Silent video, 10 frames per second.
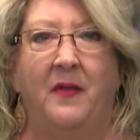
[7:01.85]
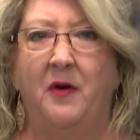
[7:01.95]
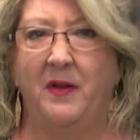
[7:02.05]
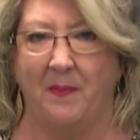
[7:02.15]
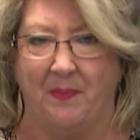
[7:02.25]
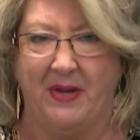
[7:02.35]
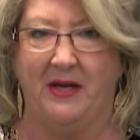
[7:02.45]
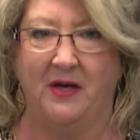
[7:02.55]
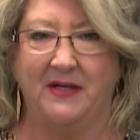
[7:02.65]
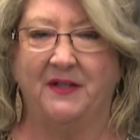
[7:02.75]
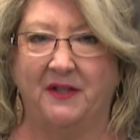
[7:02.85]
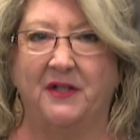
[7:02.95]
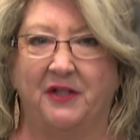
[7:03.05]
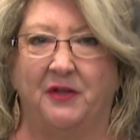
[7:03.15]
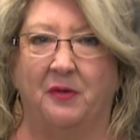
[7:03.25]
They're the big guns
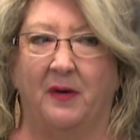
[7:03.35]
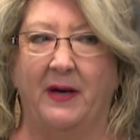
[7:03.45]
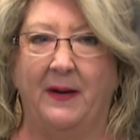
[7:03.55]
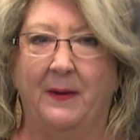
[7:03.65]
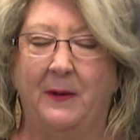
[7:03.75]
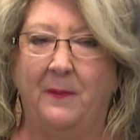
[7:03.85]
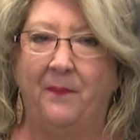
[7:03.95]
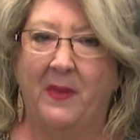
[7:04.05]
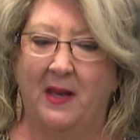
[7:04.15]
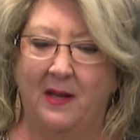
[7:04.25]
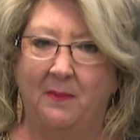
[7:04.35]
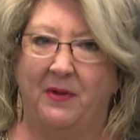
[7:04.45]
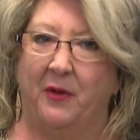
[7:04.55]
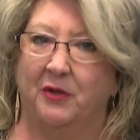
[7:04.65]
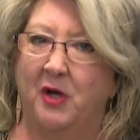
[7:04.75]
in the story.
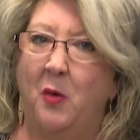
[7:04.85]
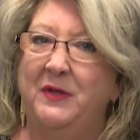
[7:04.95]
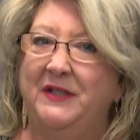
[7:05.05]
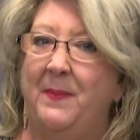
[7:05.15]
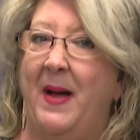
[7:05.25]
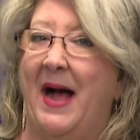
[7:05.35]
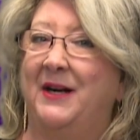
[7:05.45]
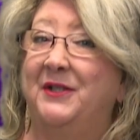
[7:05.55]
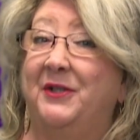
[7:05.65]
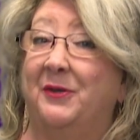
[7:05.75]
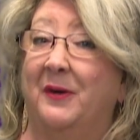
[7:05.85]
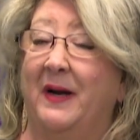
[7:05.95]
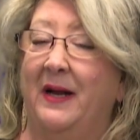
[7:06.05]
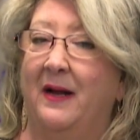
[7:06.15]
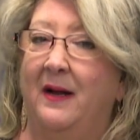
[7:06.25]
But there's always a
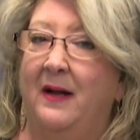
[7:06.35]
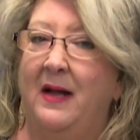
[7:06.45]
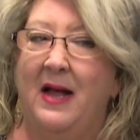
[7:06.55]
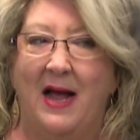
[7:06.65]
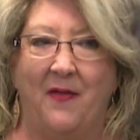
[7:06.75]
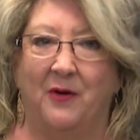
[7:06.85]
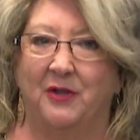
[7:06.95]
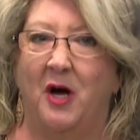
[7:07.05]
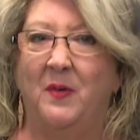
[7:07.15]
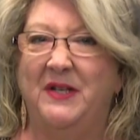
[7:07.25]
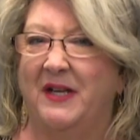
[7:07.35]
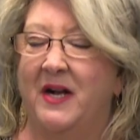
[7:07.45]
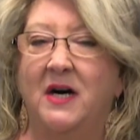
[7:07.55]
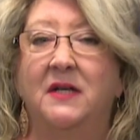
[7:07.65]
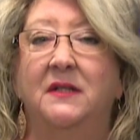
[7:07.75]
backstory, and there's always
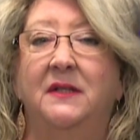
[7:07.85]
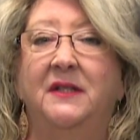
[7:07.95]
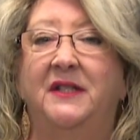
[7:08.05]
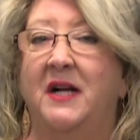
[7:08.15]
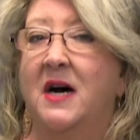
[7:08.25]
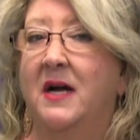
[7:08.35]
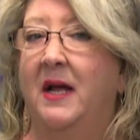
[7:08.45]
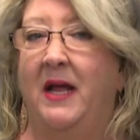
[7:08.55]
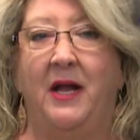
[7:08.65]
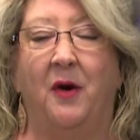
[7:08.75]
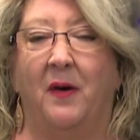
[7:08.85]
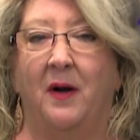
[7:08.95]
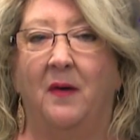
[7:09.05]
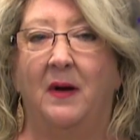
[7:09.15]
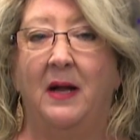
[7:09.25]
an unsung
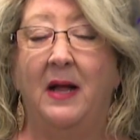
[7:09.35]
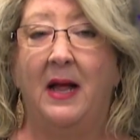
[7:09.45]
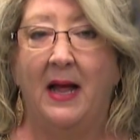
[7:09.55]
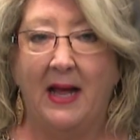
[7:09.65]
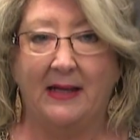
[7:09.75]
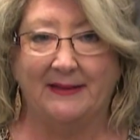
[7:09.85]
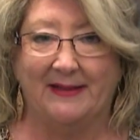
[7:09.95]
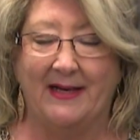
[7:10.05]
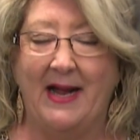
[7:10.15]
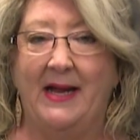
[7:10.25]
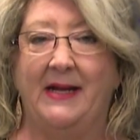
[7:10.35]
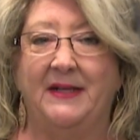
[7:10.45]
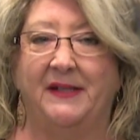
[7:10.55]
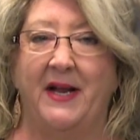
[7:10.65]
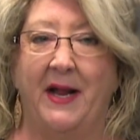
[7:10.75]
hero. And today
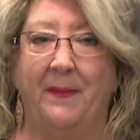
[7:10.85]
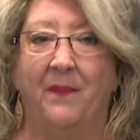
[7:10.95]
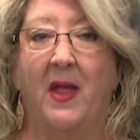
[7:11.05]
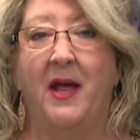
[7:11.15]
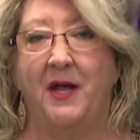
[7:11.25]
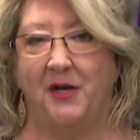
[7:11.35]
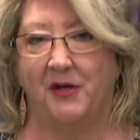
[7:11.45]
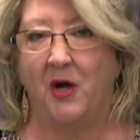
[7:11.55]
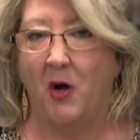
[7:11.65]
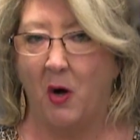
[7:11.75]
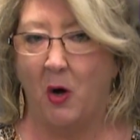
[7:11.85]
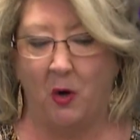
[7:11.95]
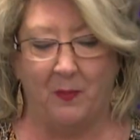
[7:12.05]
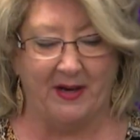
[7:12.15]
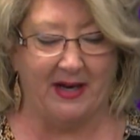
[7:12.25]
his name is
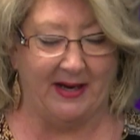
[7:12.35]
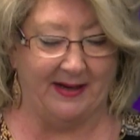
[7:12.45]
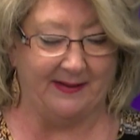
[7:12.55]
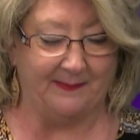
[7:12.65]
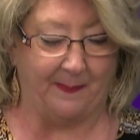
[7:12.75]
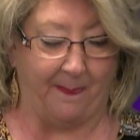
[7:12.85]
Obadiah.